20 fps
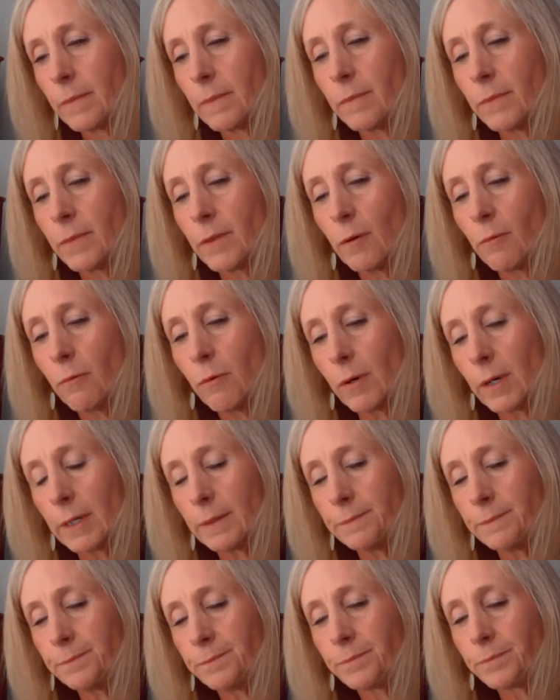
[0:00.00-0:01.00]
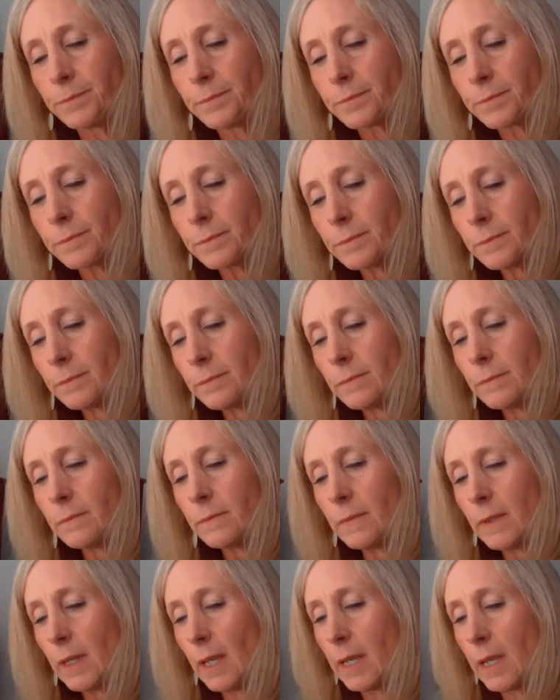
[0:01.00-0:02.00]
The war.
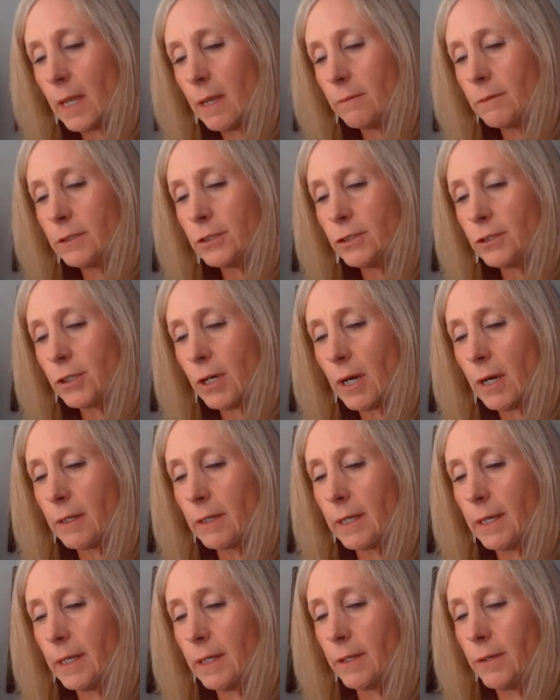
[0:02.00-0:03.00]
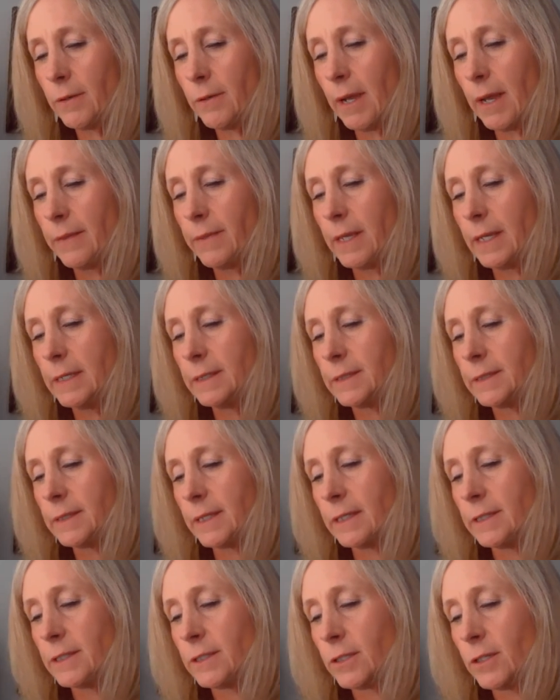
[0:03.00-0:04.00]
It was Charlotte who had the
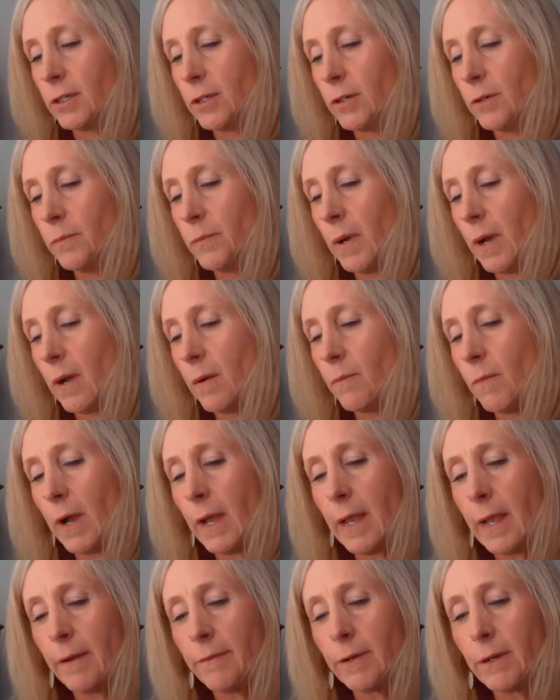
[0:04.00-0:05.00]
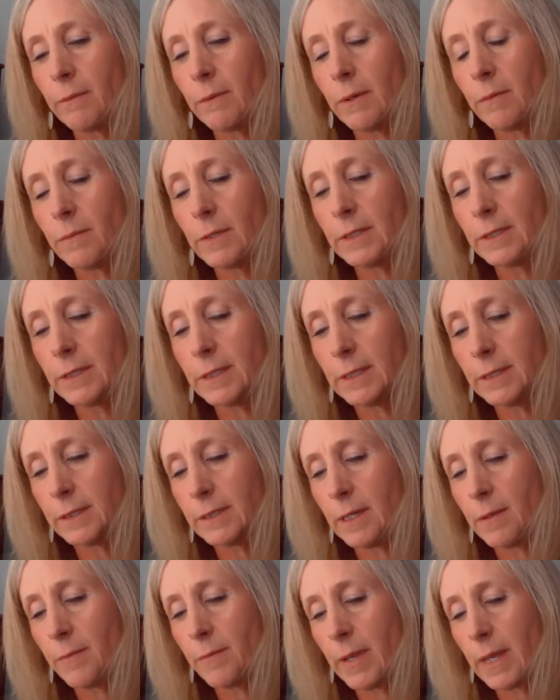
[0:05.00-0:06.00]
inside scoop on why everyone was
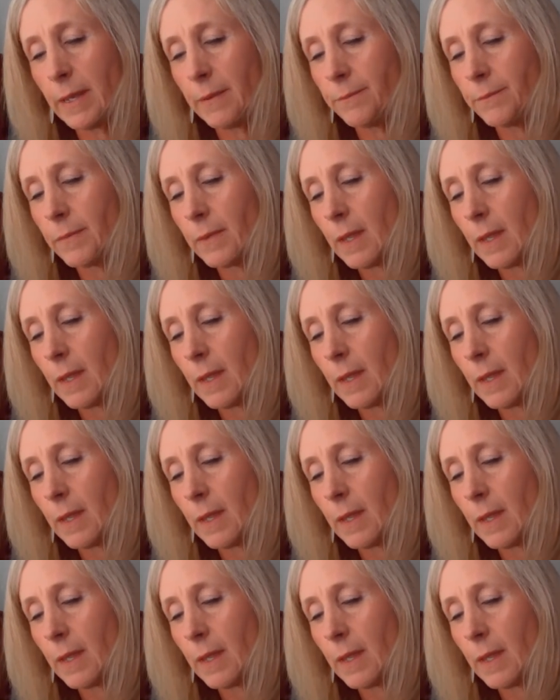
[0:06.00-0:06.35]
dissing me.